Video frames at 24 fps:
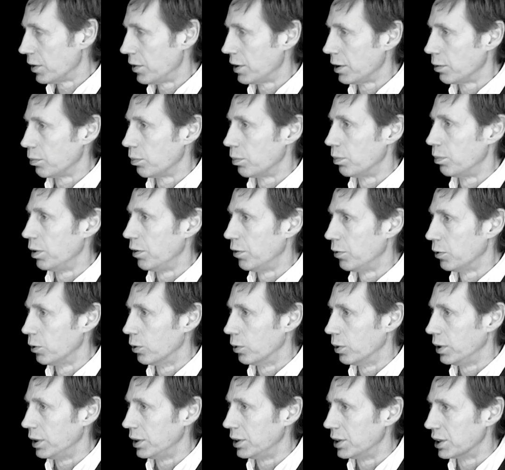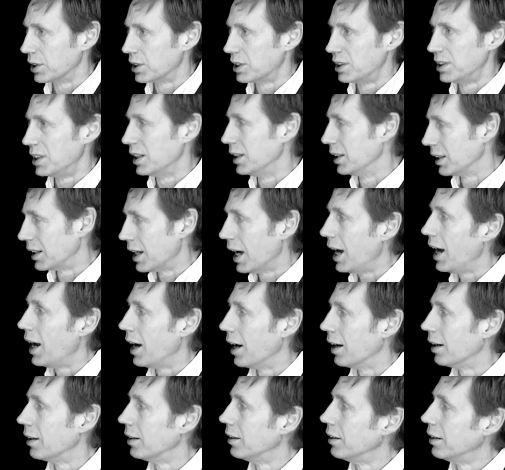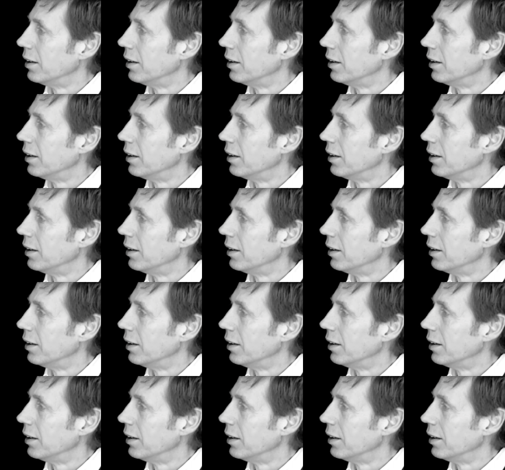But I think before he just didn't care.